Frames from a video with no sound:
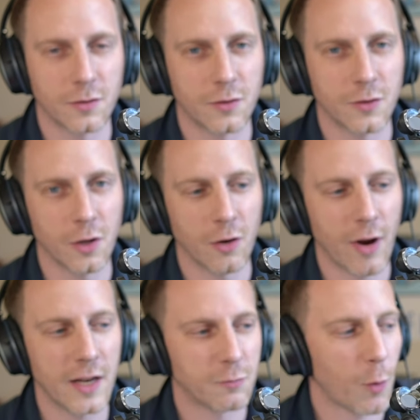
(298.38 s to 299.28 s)
So
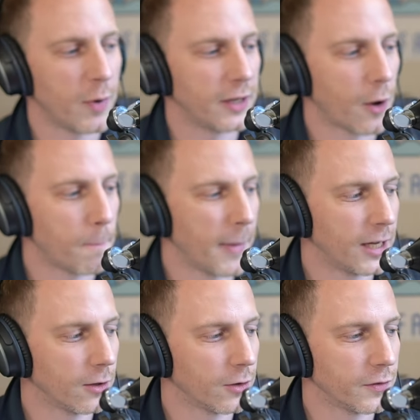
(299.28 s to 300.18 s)
grades probably don't make
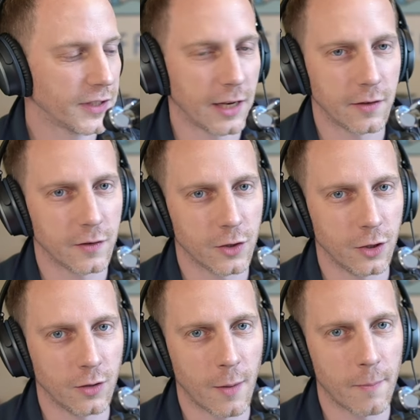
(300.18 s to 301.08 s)
a lot of sense
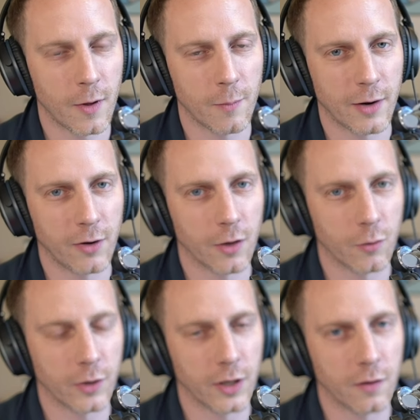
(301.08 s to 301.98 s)
to an American
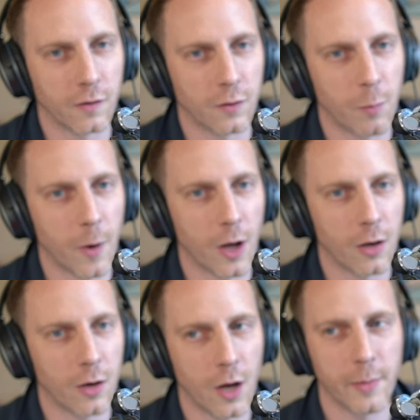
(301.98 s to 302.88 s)
audience, but
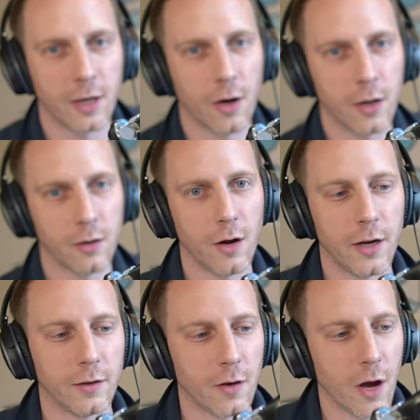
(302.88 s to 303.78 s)
I mean, I
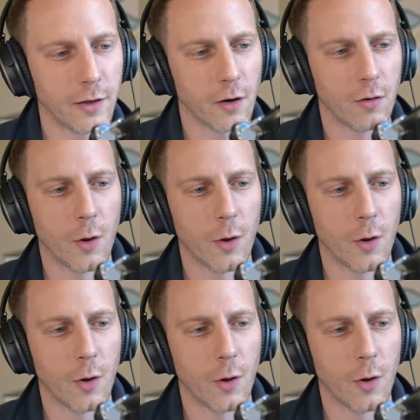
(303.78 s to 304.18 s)
I, I don't know